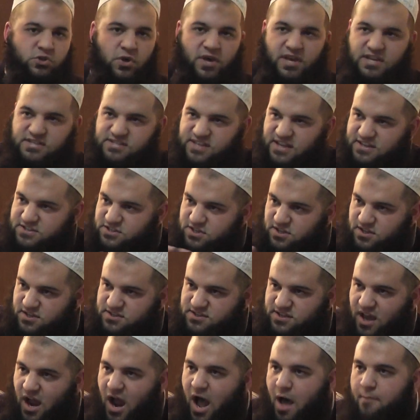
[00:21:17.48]
So he says to
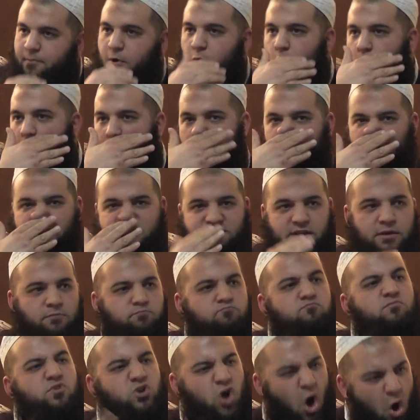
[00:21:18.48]
the Sahaba who are
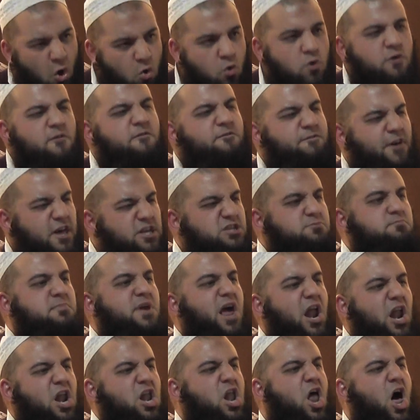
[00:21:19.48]
present, Go fetch
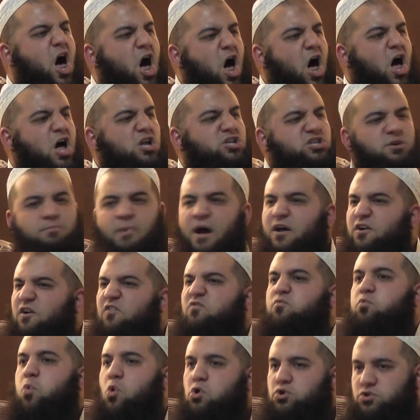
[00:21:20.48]
me a large
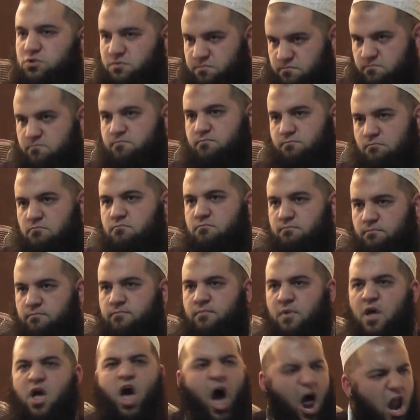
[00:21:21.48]
amount of wood.
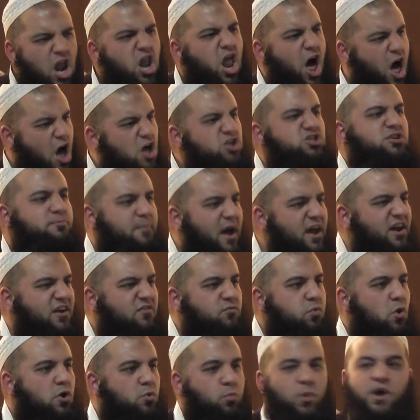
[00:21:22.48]
A large
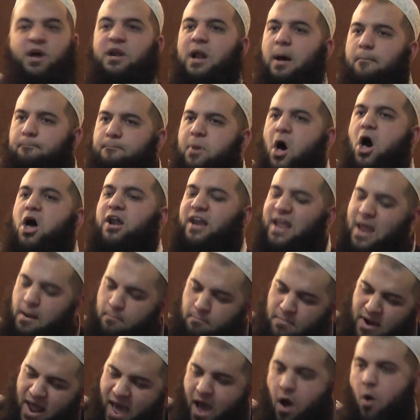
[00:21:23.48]
amount of wood. We're going to burn
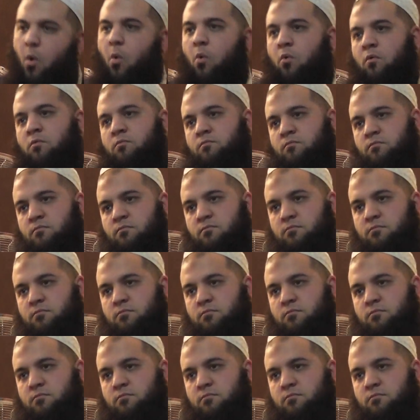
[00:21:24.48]
him now.